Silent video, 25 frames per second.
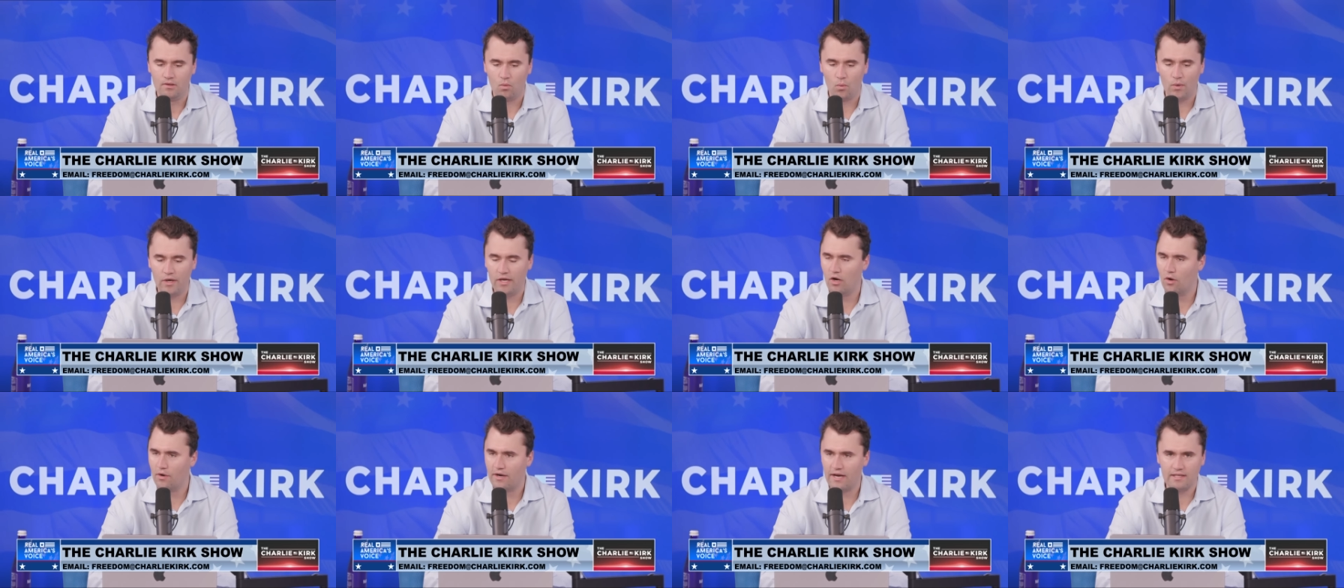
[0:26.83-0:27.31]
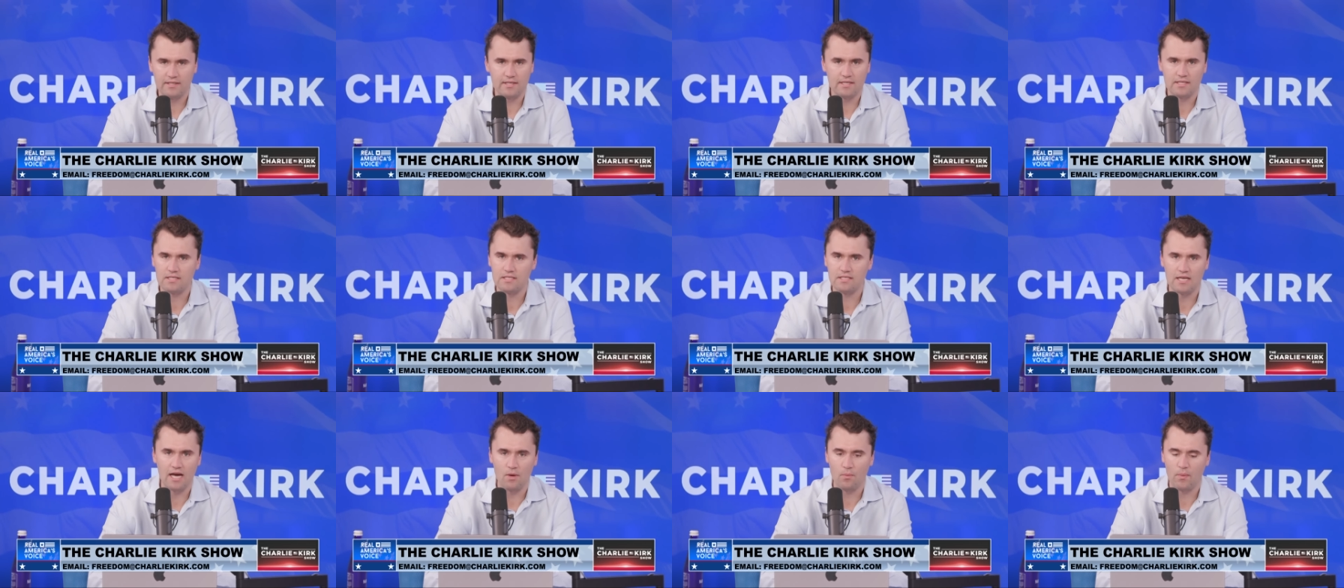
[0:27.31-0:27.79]
We don't get to
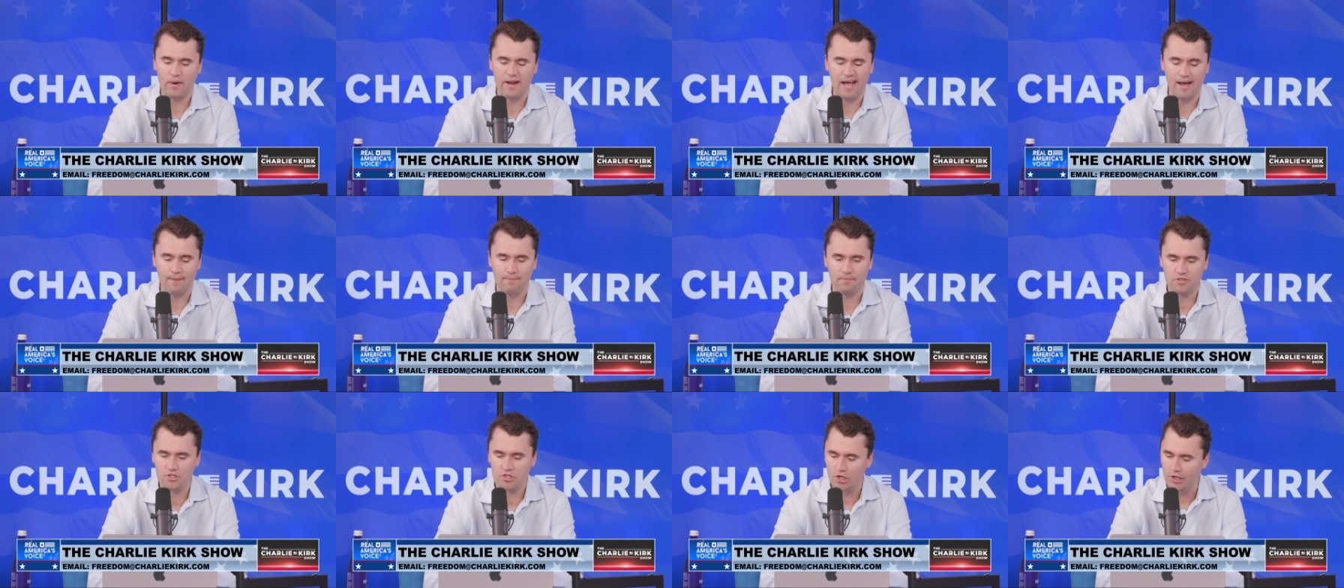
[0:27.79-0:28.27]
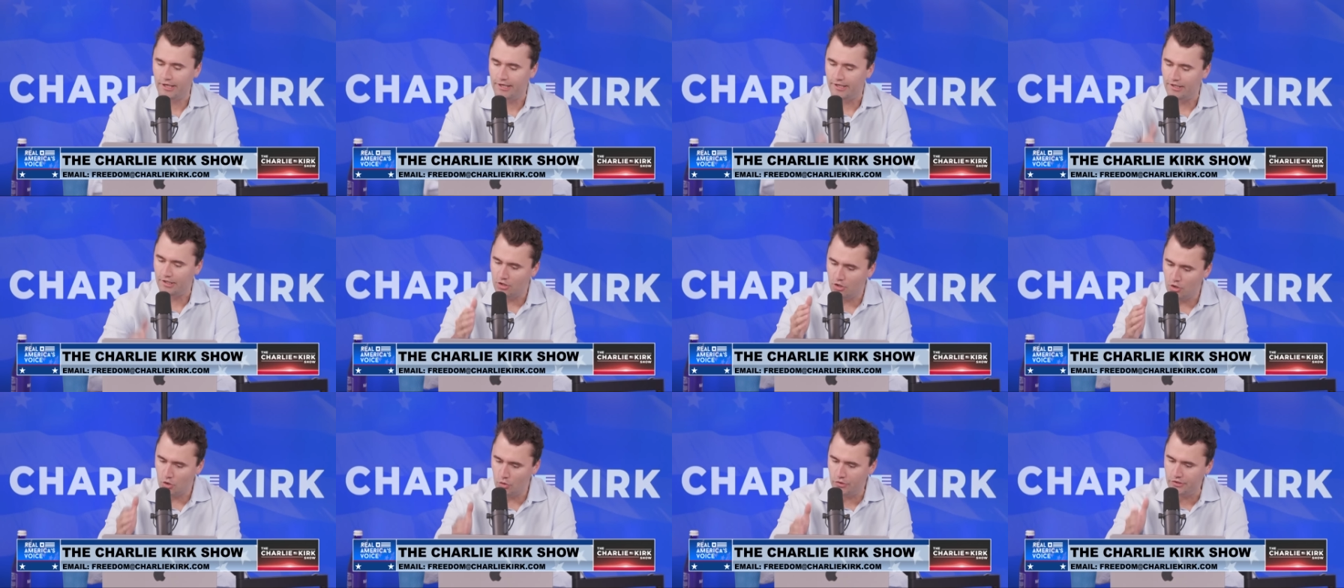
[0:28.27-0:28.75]
decide what happens.
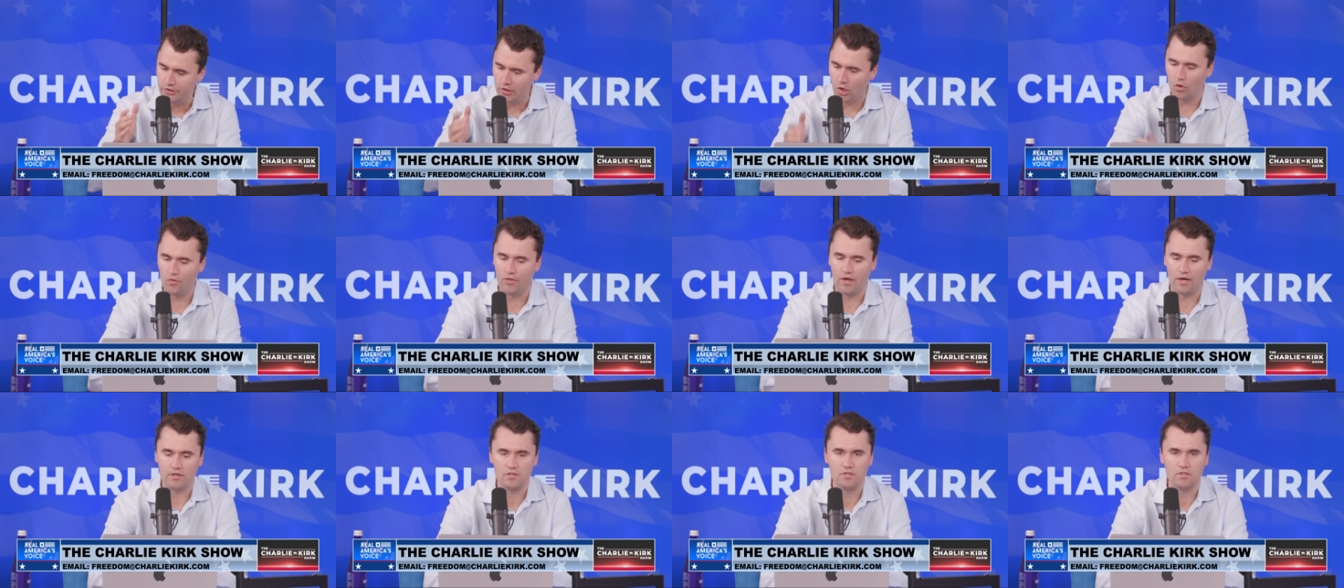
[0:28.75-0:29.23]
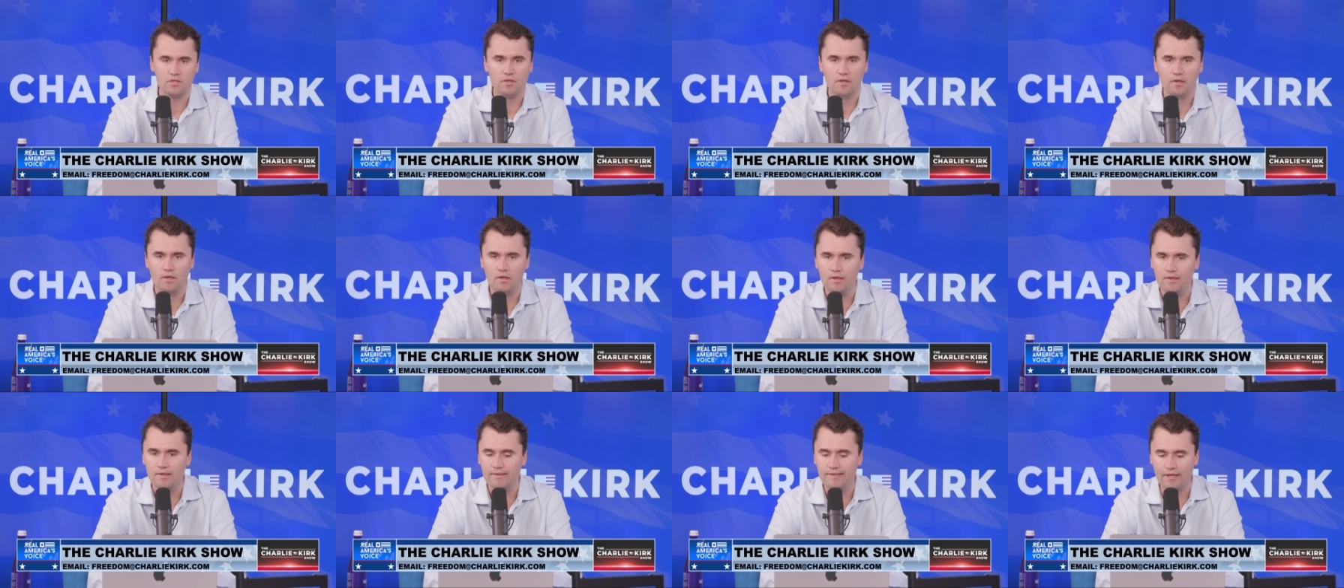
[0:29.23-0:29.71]
You told us
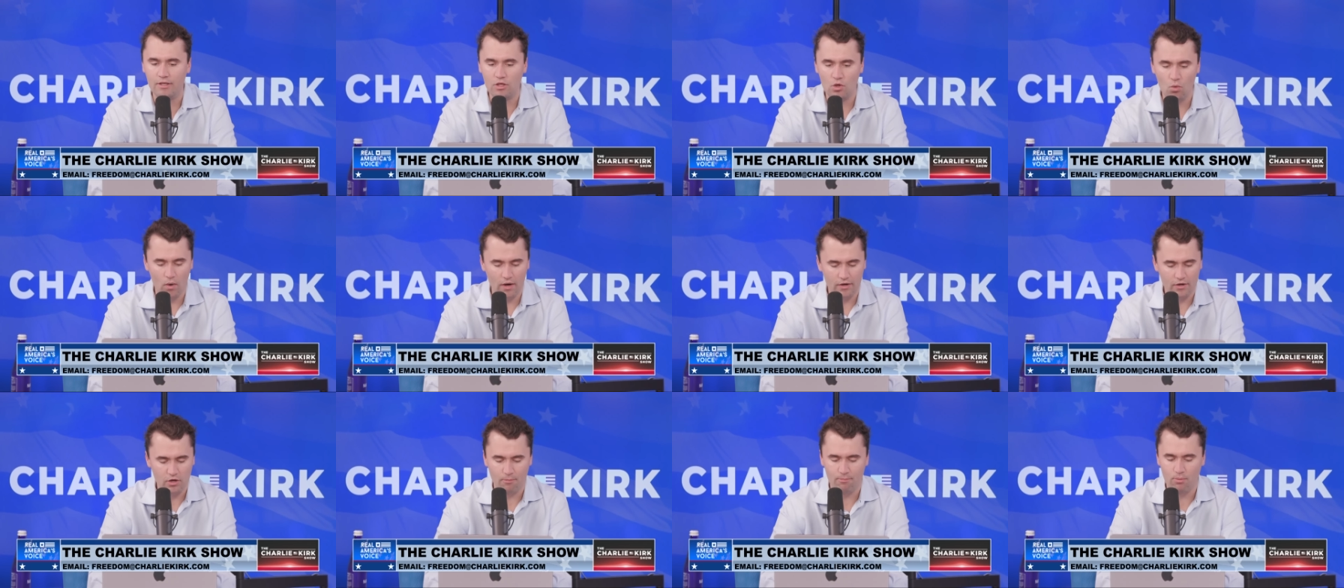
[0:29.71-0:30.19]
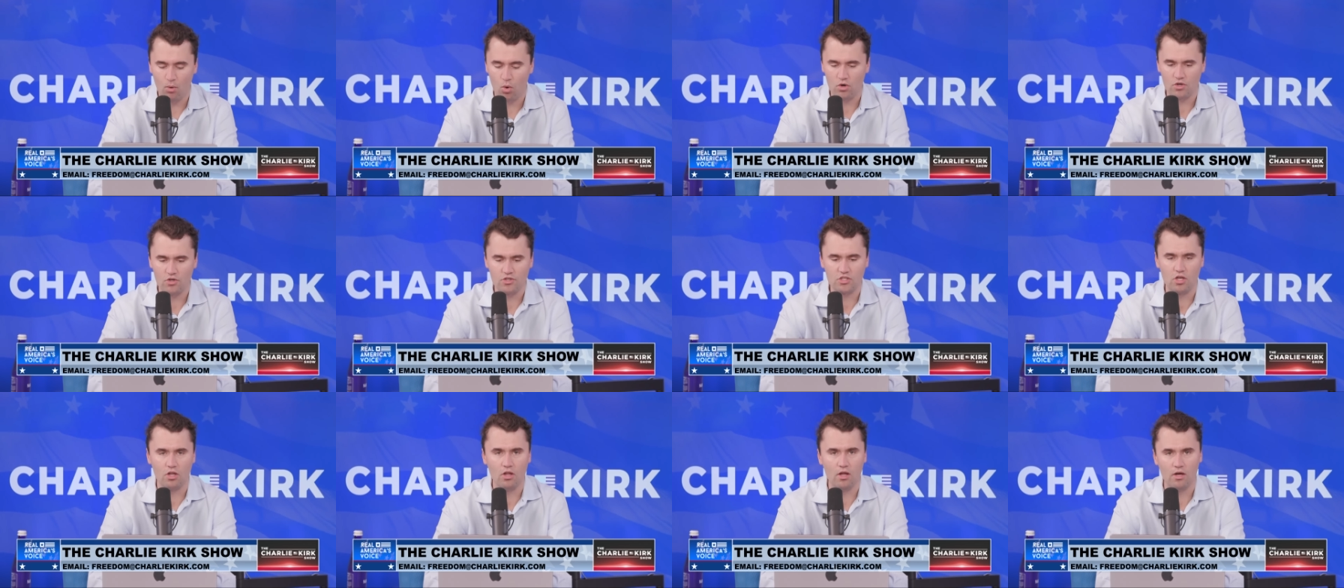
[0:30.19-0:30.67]
that you want your
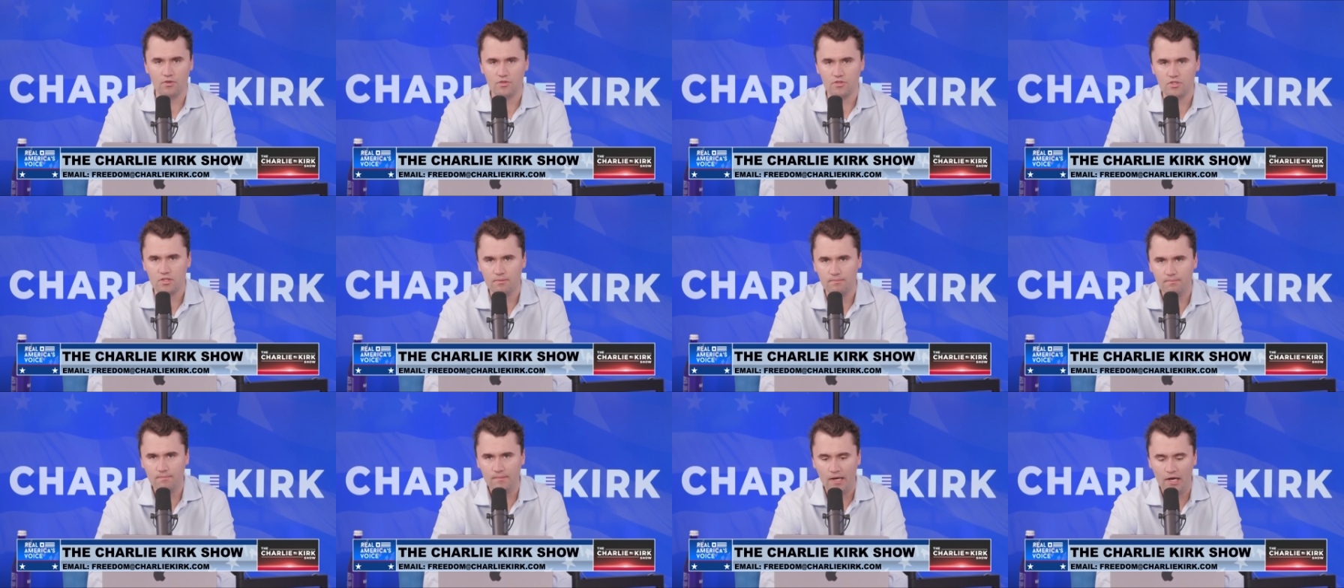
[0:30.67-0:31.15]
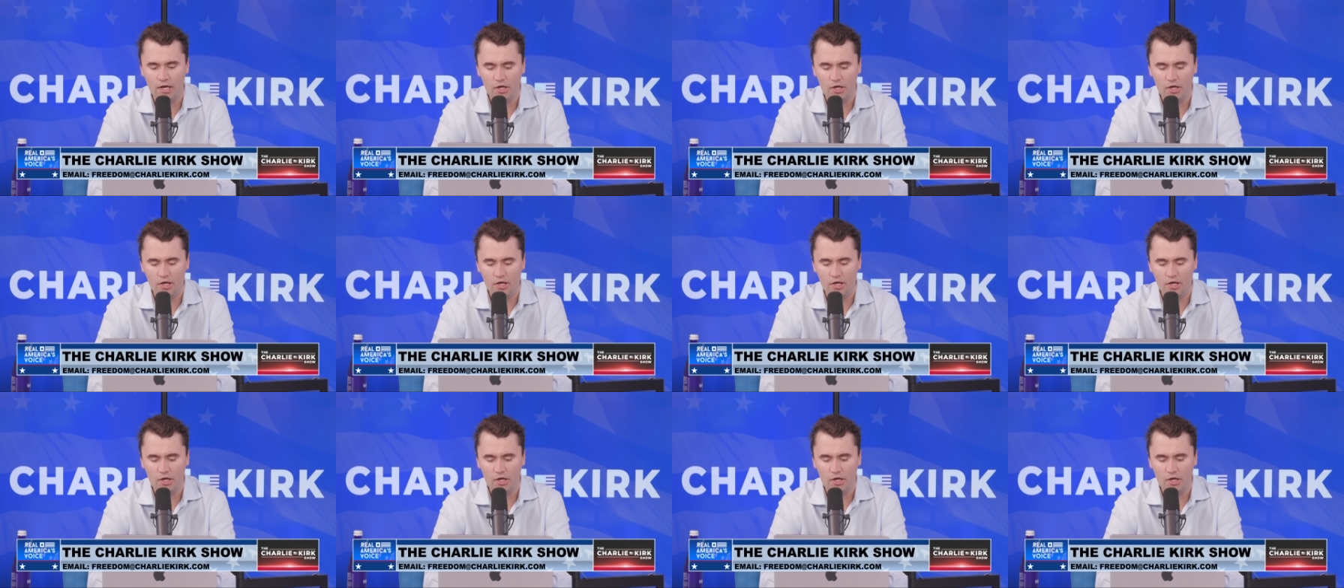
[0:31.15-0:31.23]
borders closed,